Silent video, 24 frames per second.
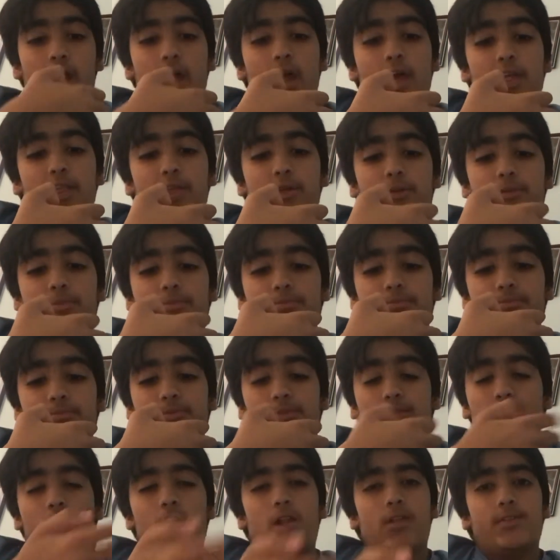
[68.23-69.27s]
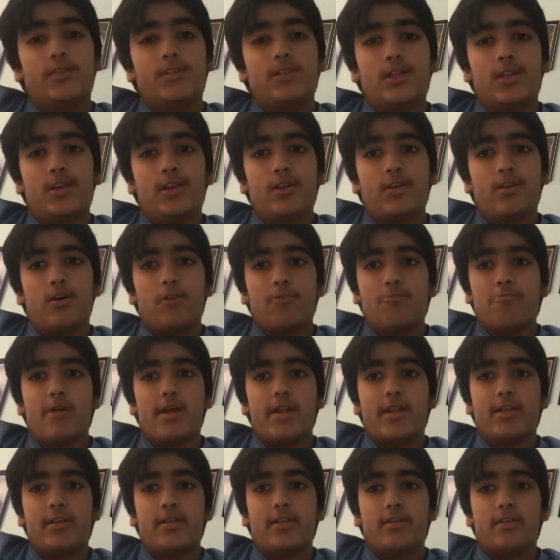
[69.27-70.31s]
and all of a sudden on
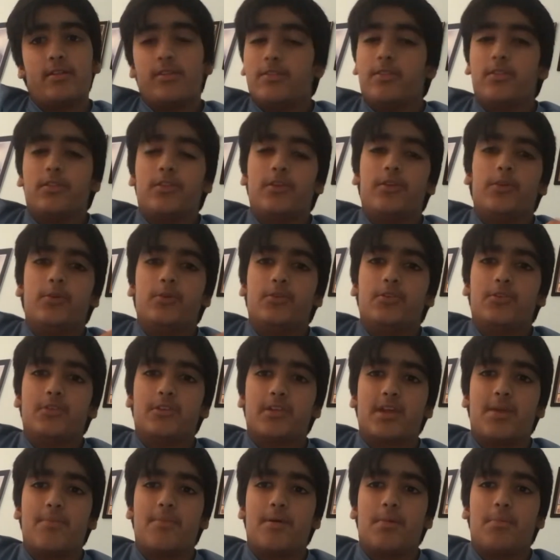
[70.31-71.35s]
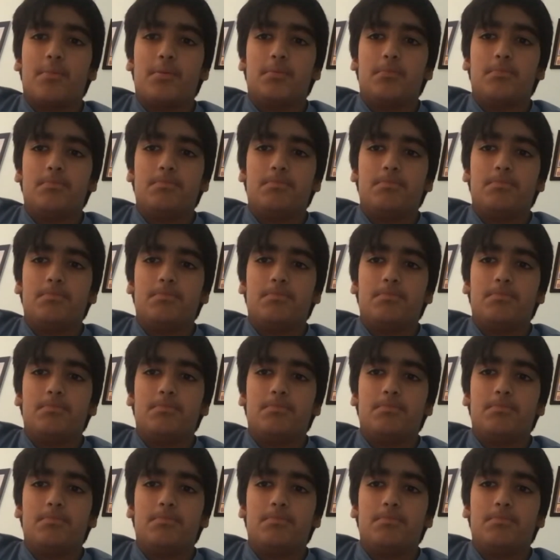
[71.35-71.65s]
Reddit, the news just came up.